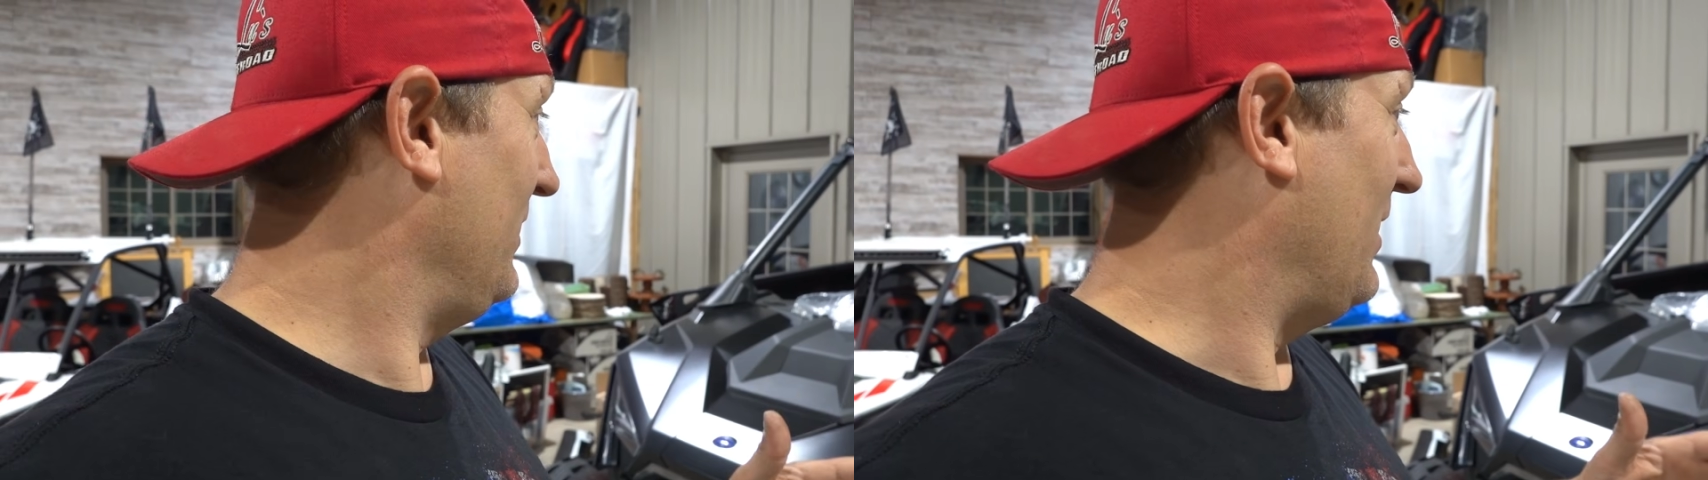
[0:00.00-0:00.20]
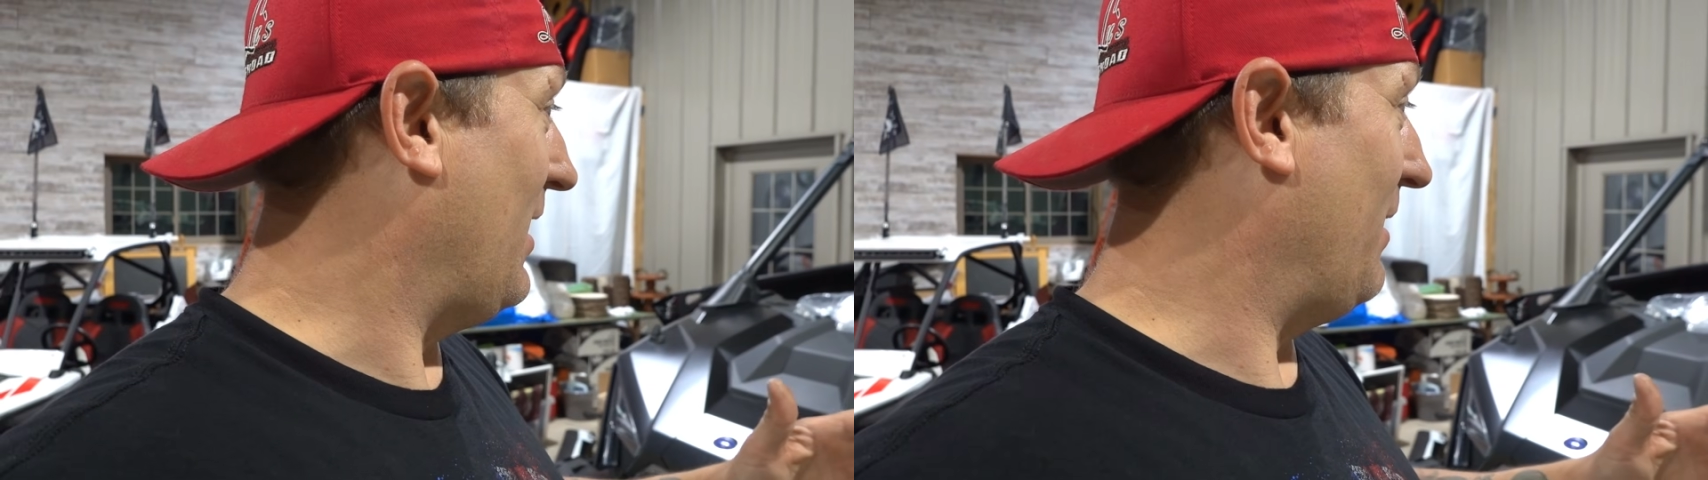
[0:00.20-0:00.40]

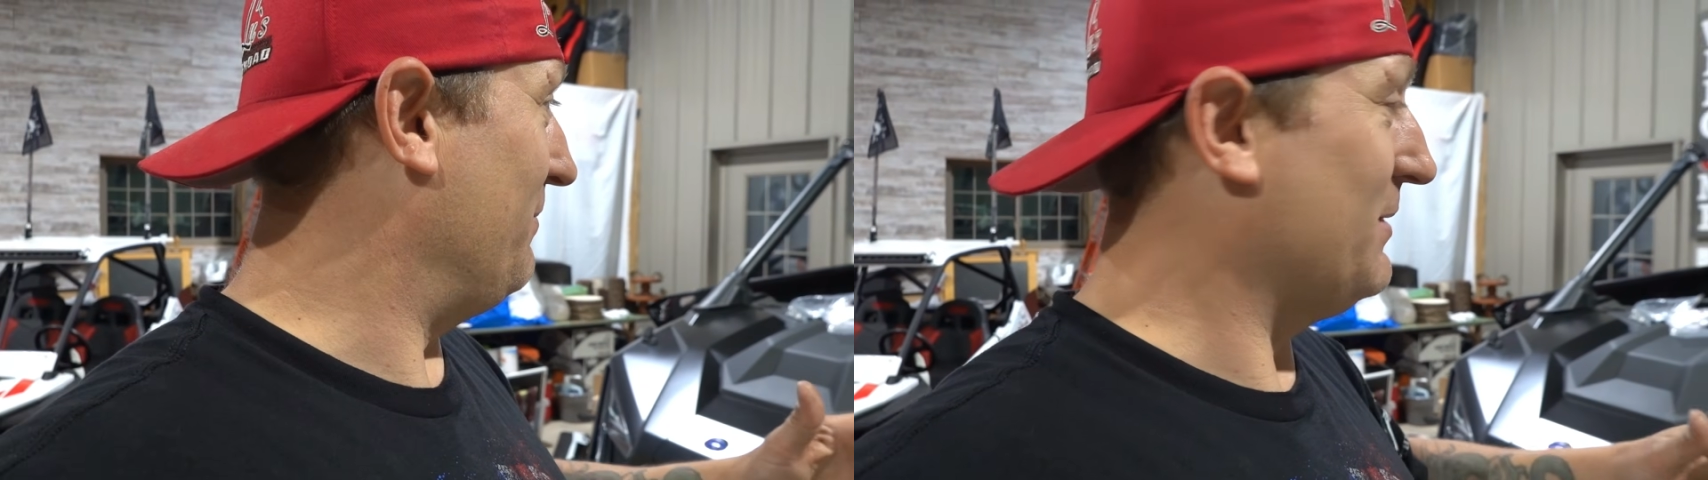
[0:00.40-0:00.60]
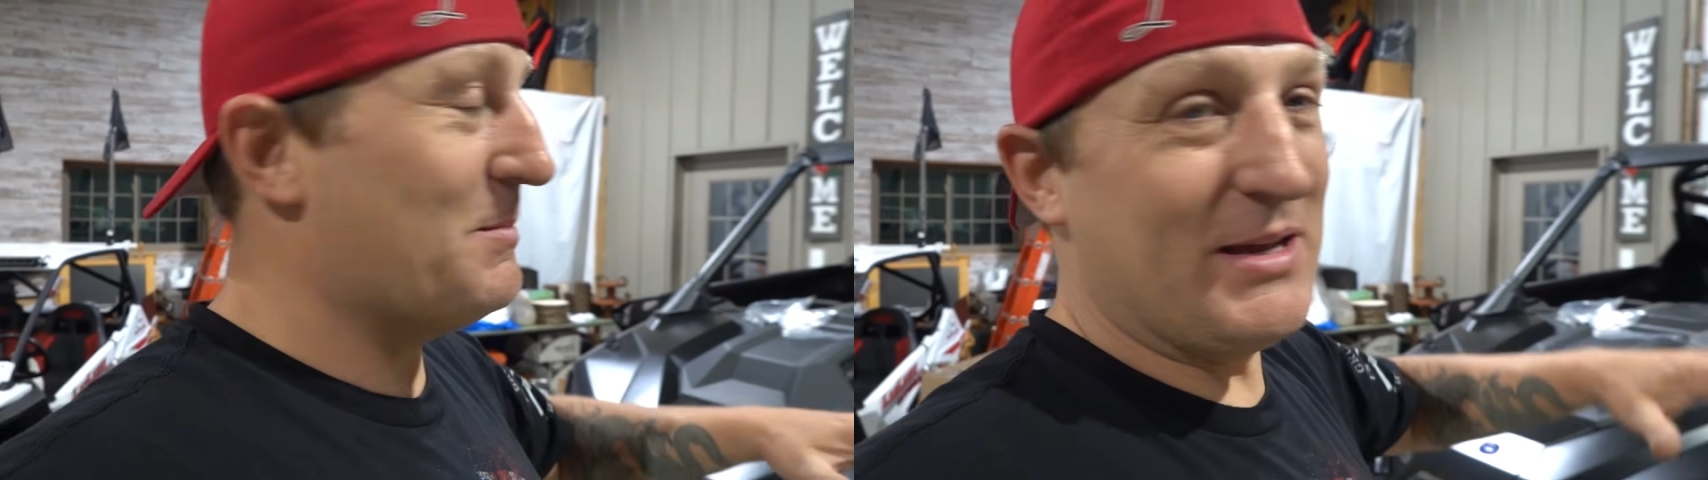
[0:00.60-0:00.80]

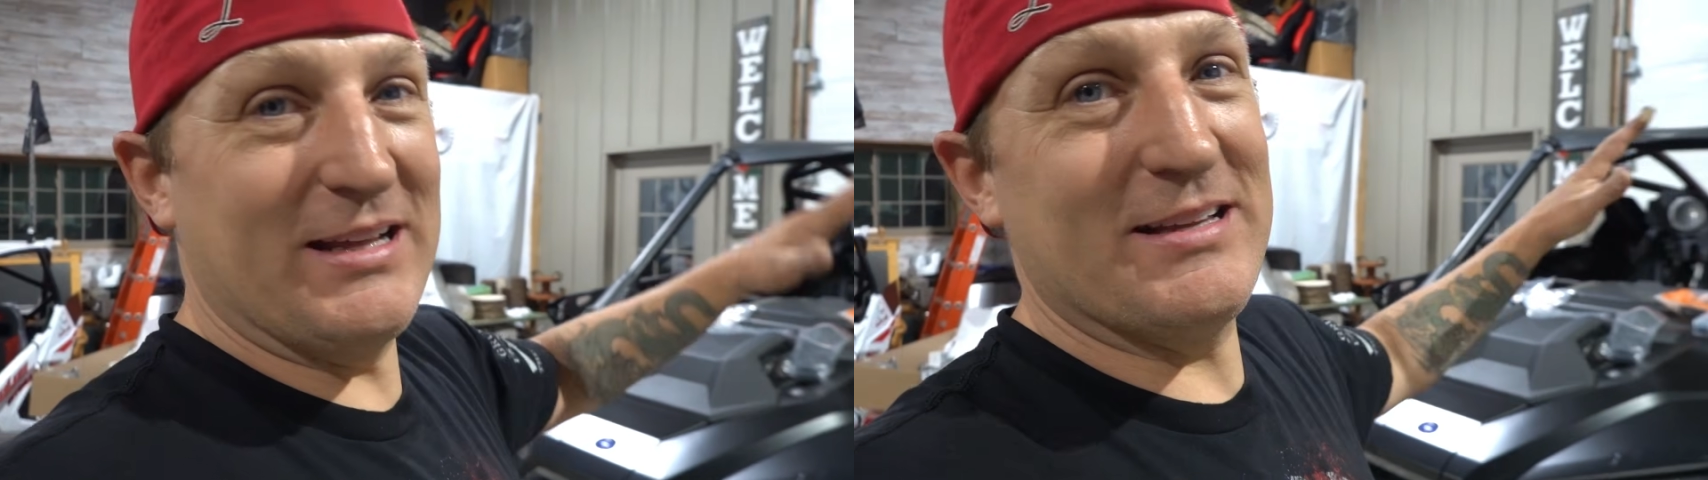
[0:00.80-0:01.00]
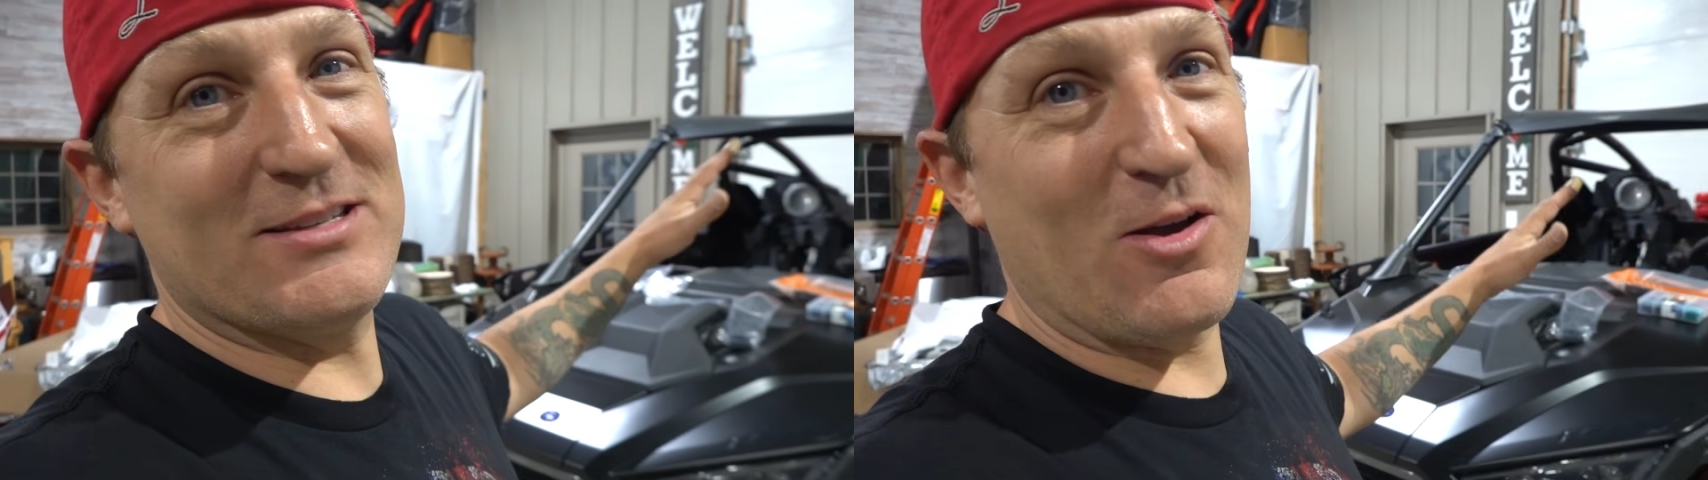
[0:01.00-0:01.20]
Let me
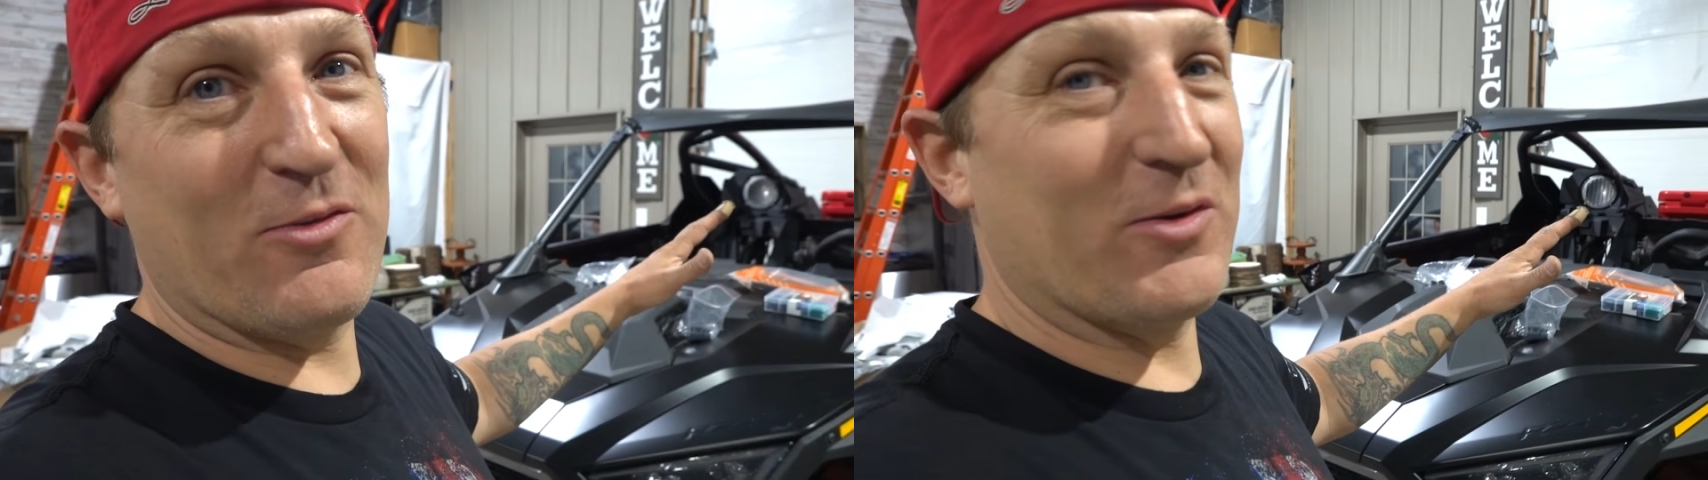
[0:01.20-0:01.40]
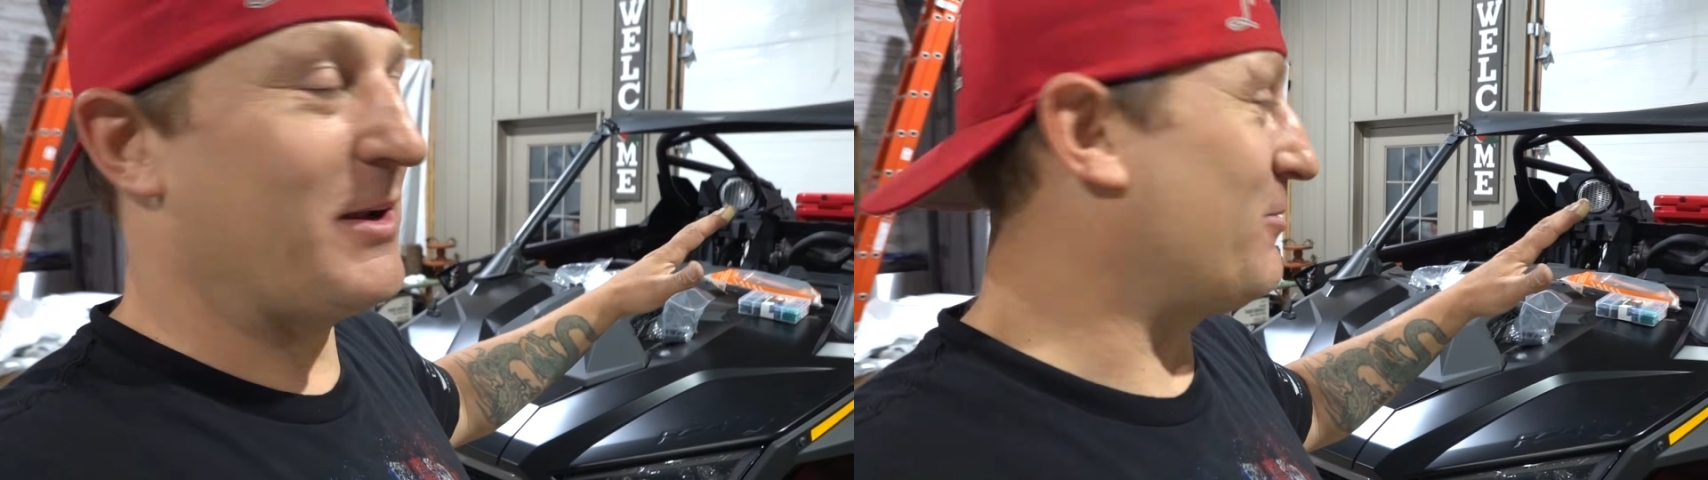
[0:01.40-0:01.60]
get this
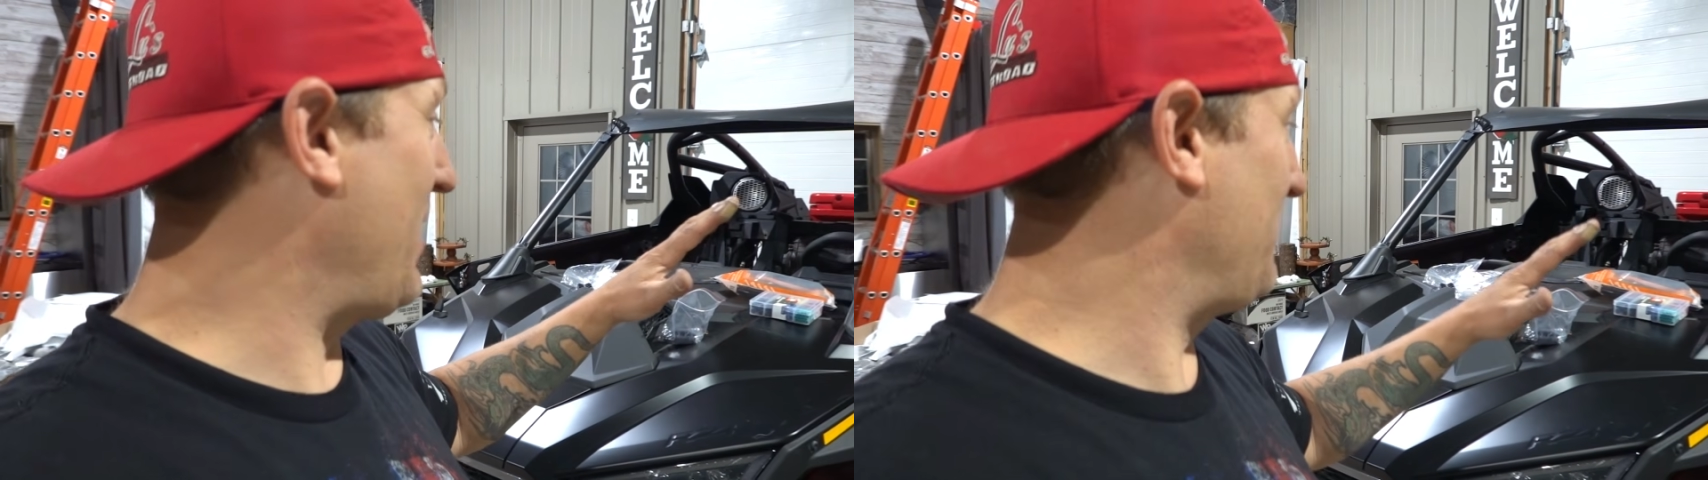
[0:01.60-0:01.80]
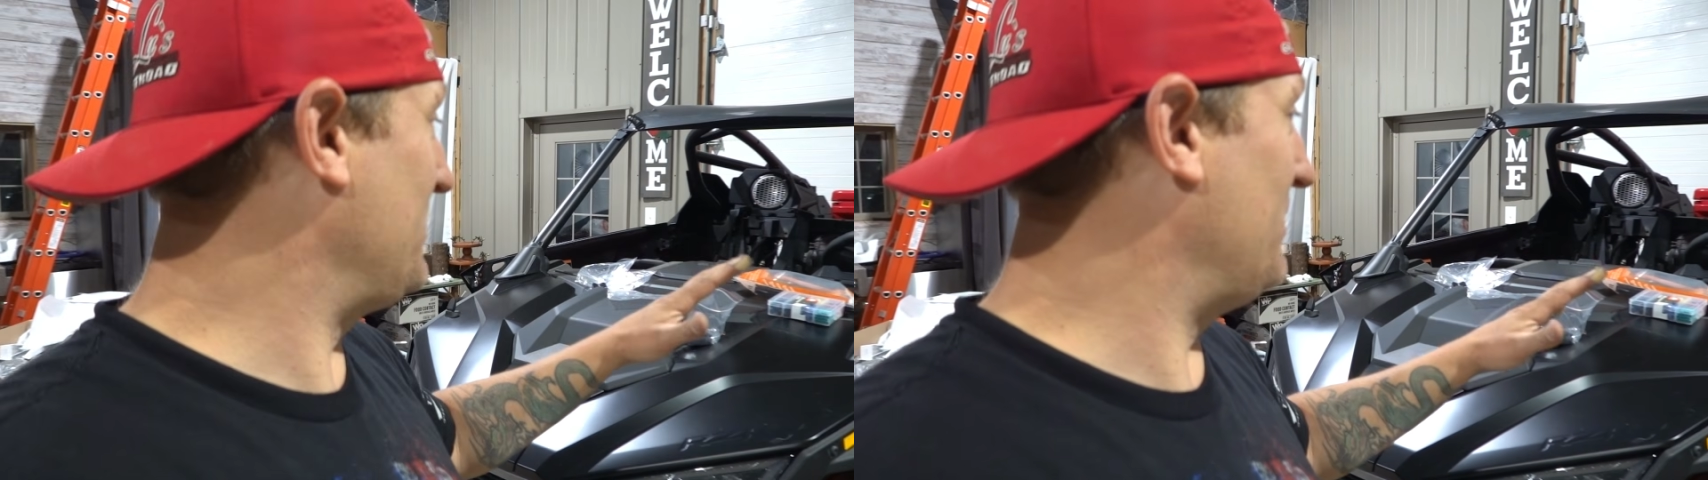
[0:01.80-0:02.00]
all freaking
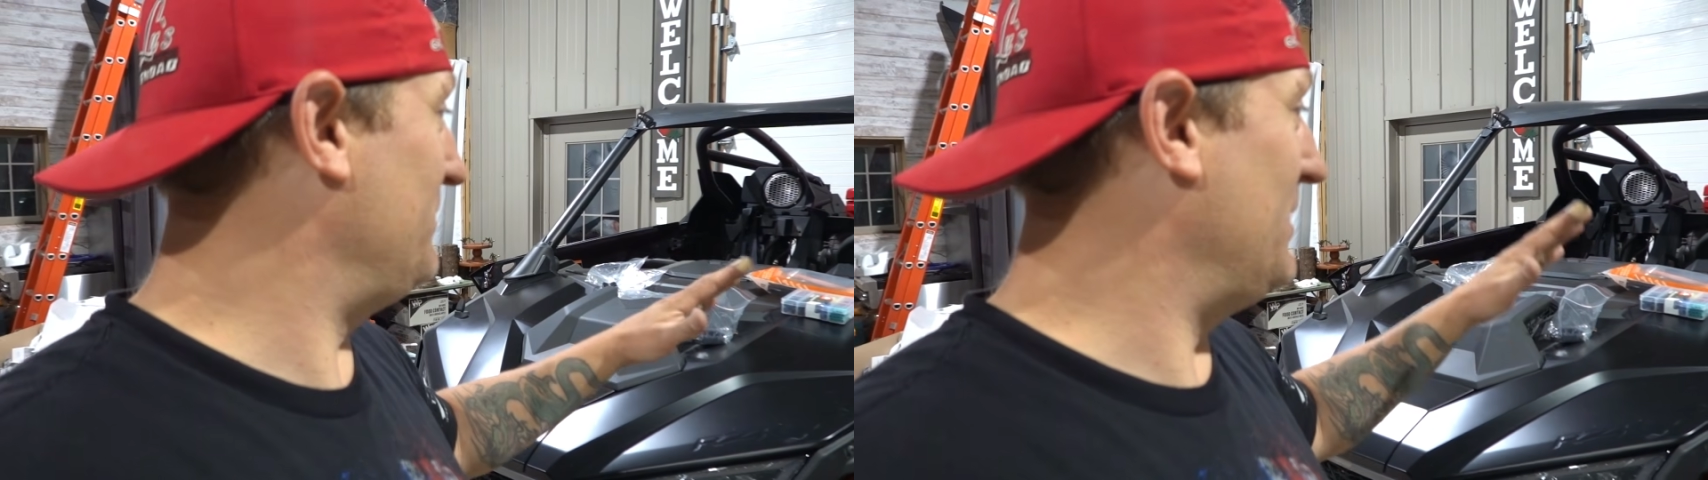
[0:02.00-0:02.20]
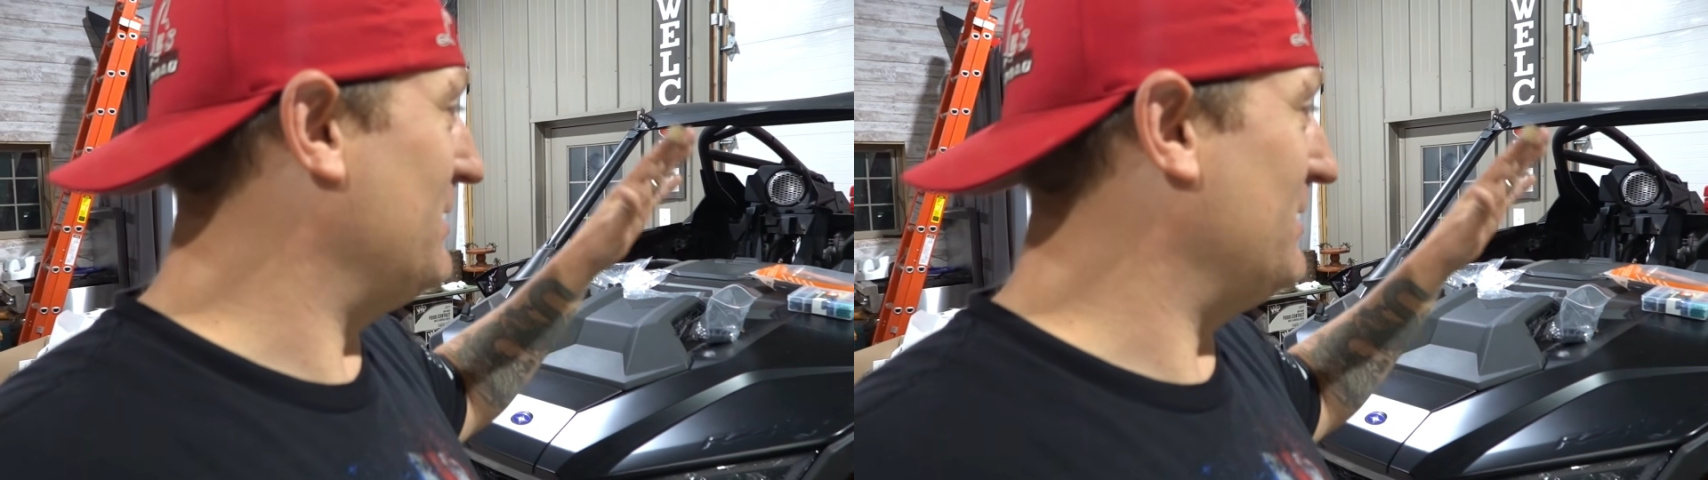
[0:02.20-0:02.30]
wrapped up,